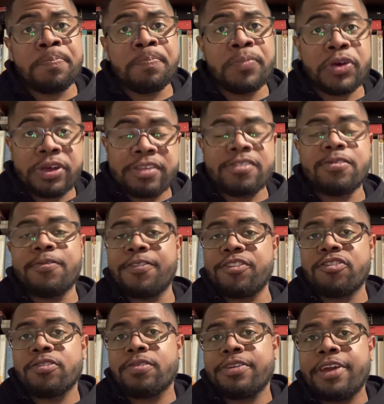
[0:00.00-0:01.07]
books, so
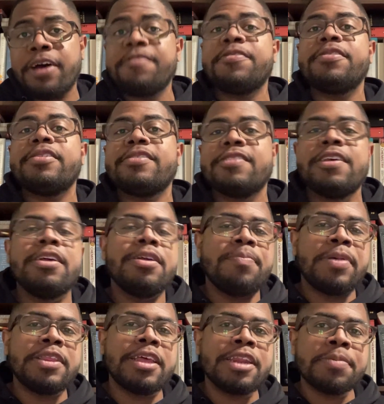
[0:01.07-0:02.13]
fictional novels,
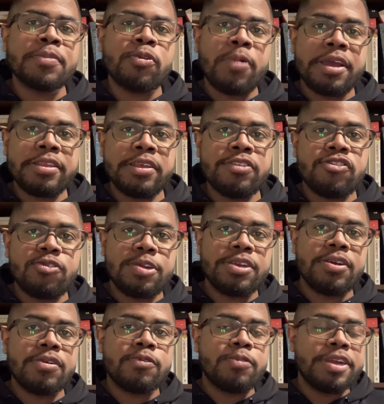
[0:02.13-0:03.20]
but that I'm quite
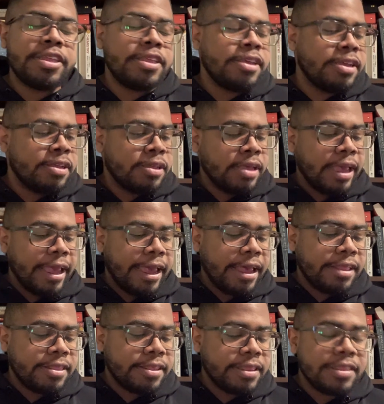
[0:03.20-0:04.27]
intrigued on reading,
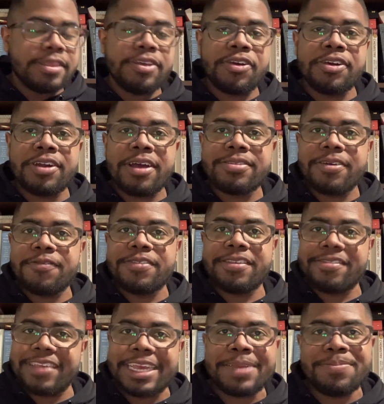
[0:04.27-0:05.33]
and they're not of the
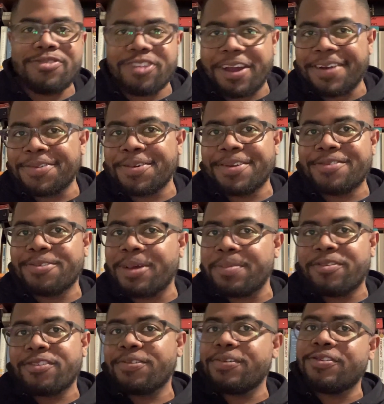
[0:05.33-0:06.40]
same genre, so I'm
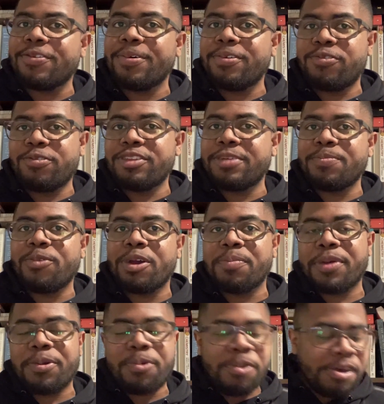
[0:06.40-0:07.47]
just going to go through them one
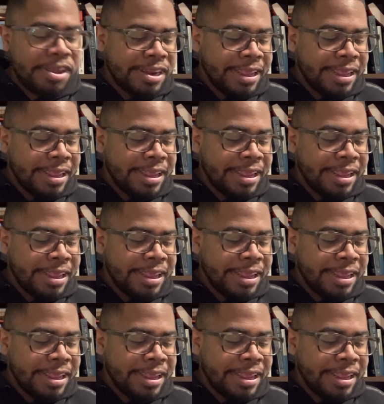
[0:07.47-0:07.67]
by one.